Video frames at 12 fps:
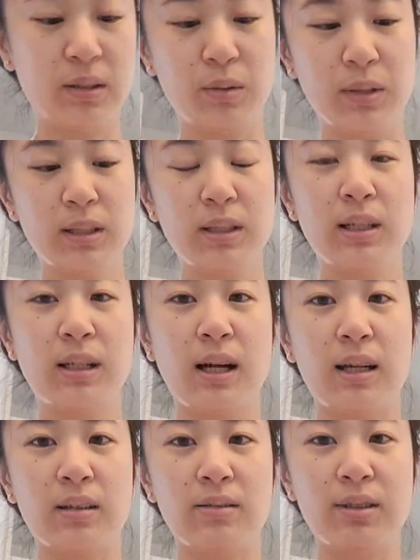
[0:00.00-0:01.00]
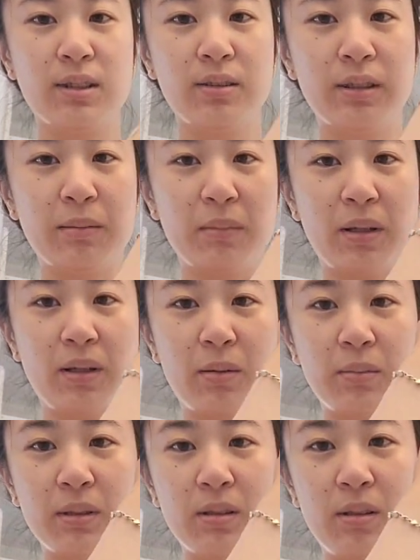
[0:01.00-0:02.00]
you can kind of tell that my
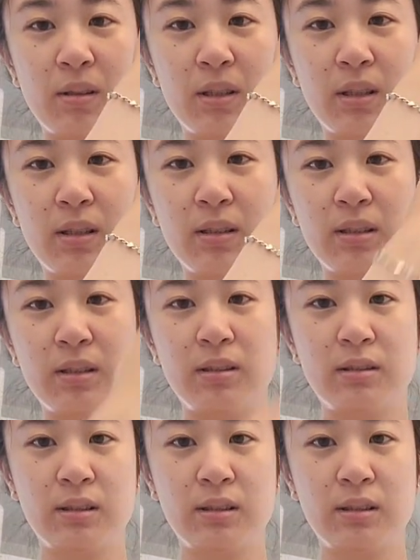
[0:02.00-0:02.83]
arm's a darker color